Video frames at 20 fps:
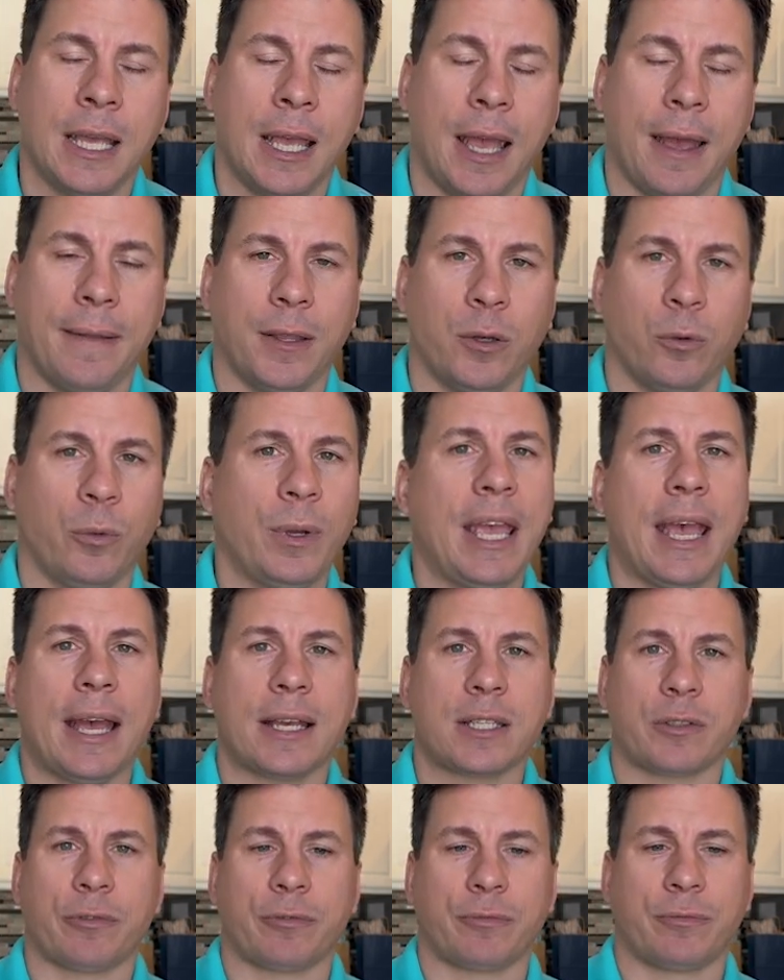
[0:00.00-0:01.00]
and then we
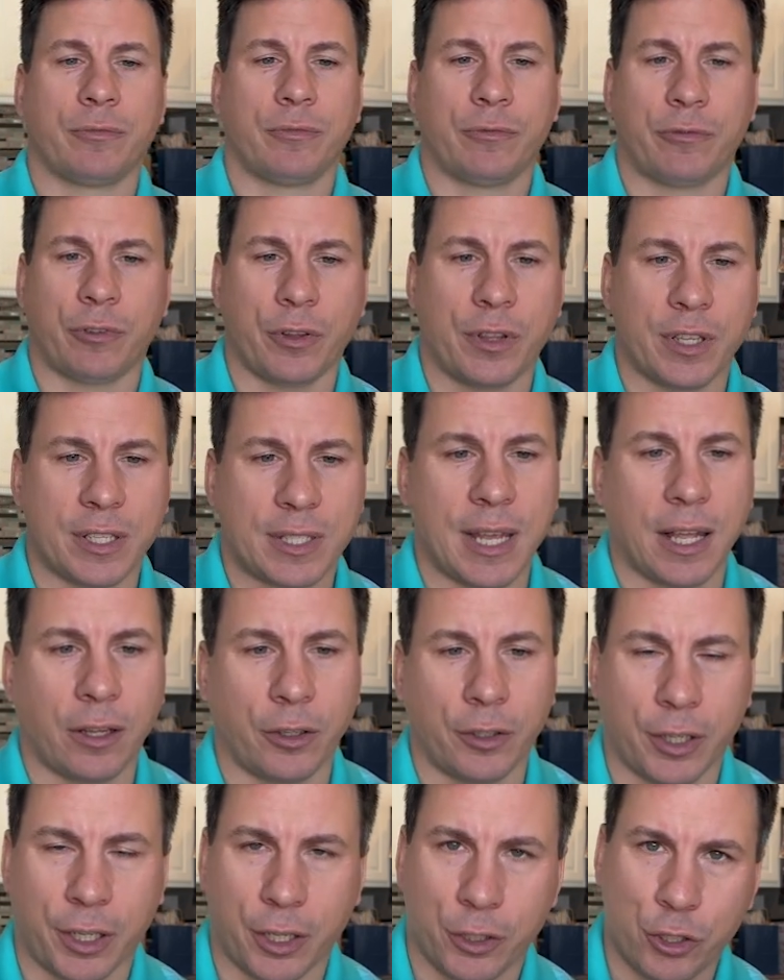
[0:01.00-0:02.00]
ask for the seller
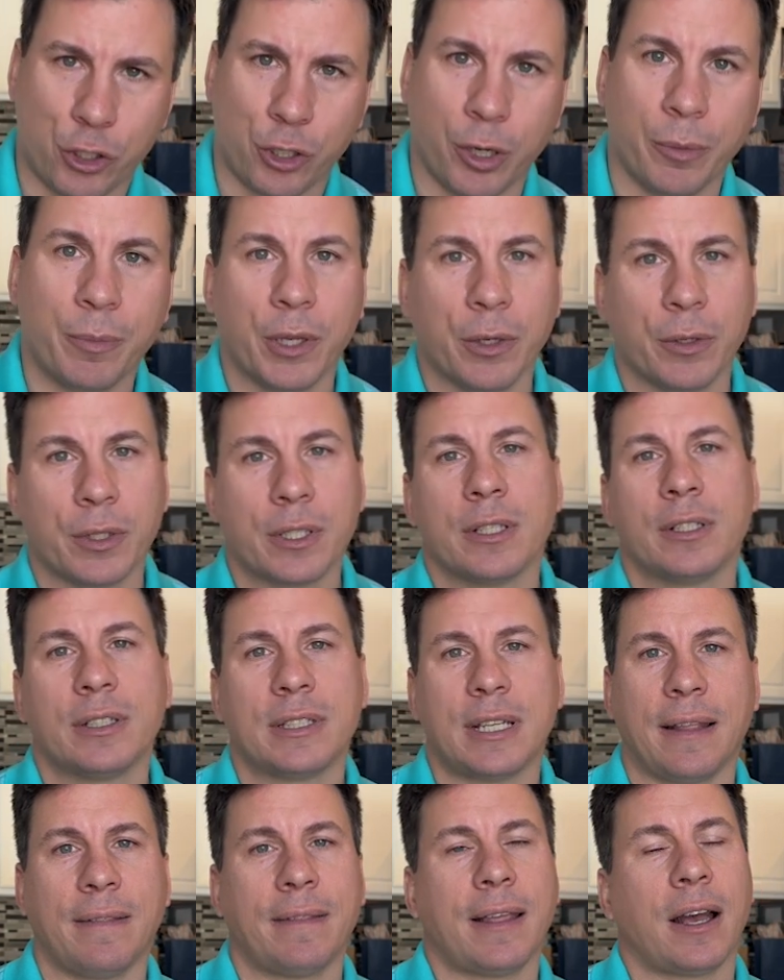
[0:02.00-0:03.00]
to contribute
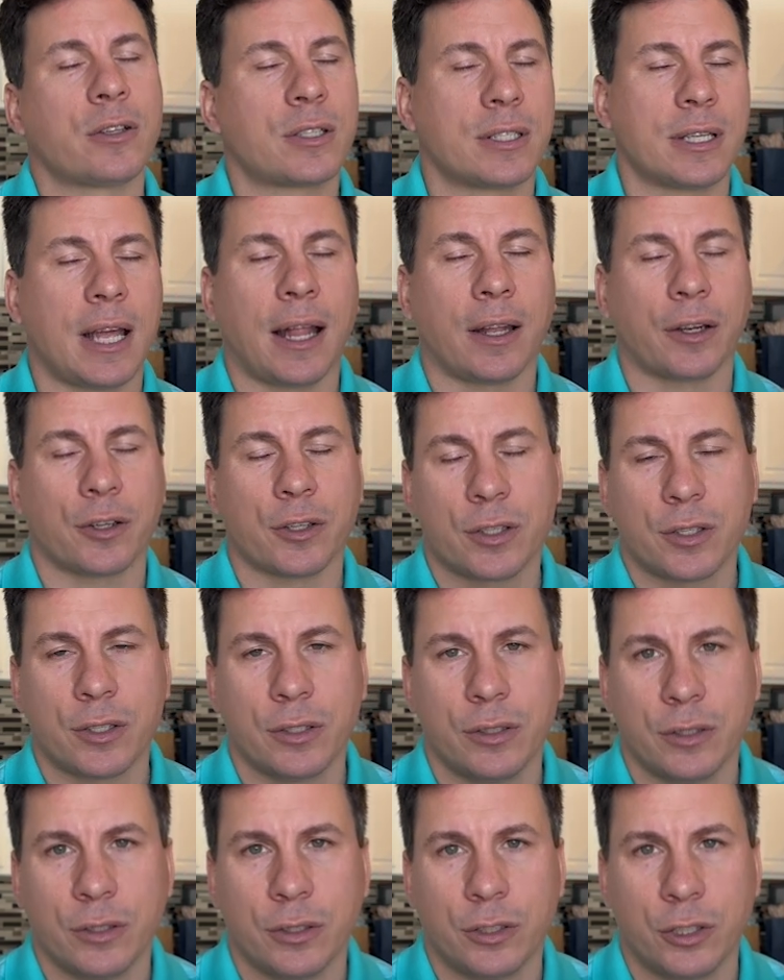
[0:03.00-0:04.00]
$10,000
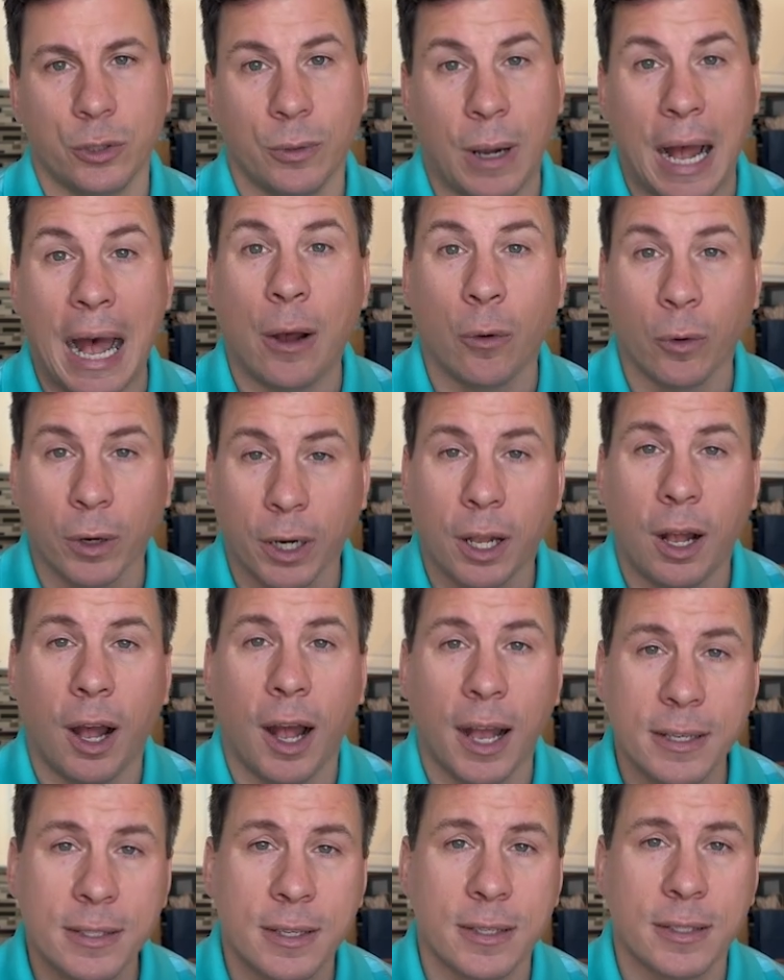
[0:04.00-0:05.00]
to our
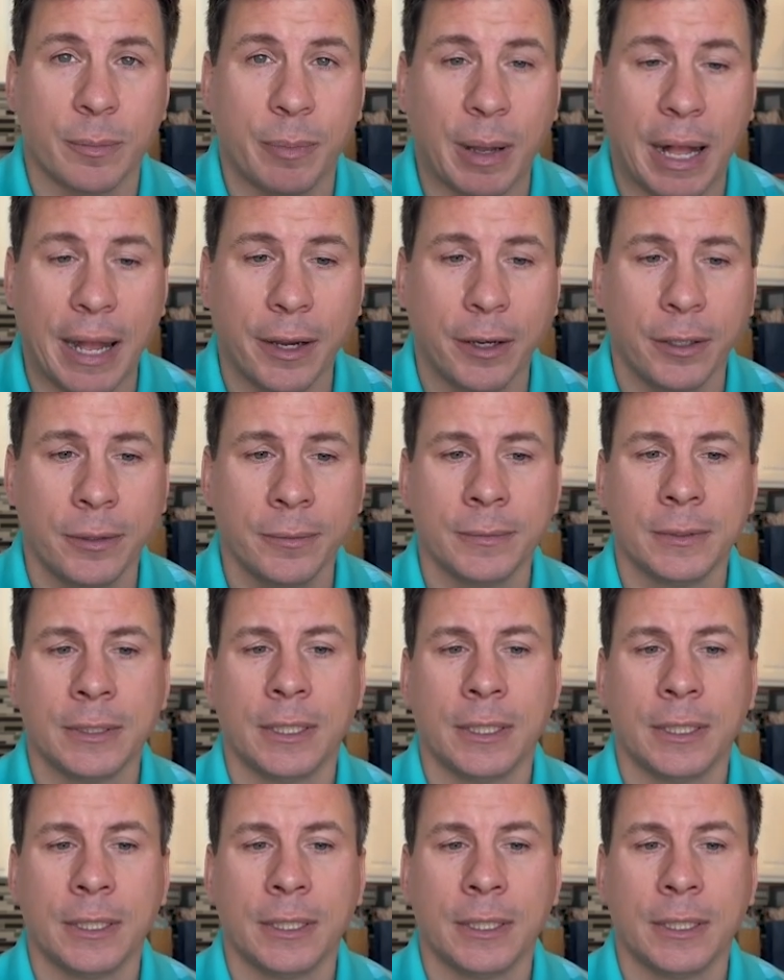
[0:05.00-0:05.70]
cost as a buyer,